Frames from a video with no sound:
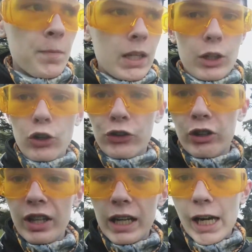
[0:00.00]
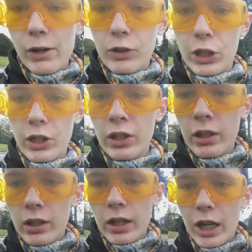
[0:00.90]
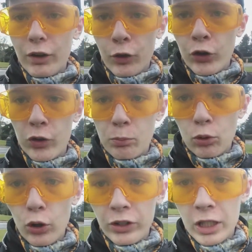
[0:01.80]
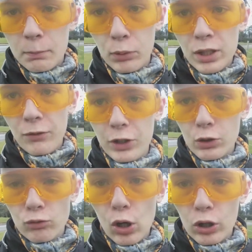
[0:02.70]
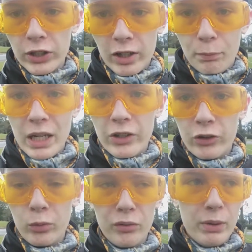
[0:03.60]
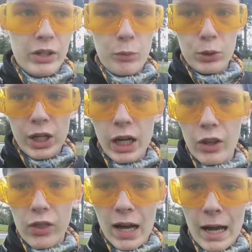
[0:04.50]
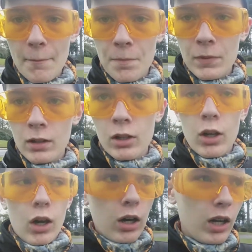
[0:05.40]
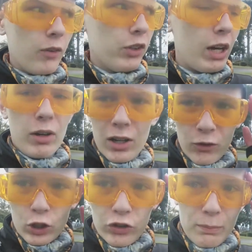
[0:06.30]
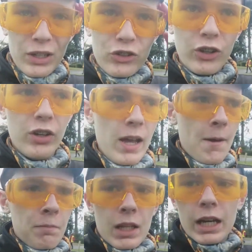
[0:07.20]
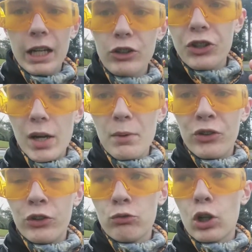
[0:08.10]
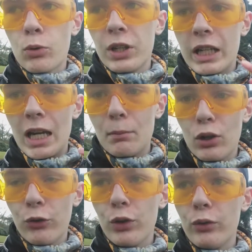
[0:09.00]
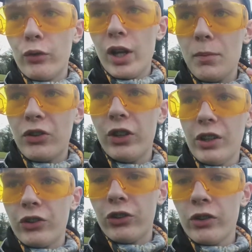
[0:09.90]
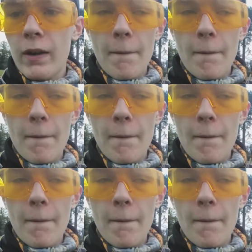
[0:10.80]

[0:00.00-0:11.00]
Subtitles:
And also in that area, I've also brought the Oblivion rock that I've painted with me, so I'm gonna hide that. That I forgot to mention. I hid the Nemesis rock when I came off of Nemesis.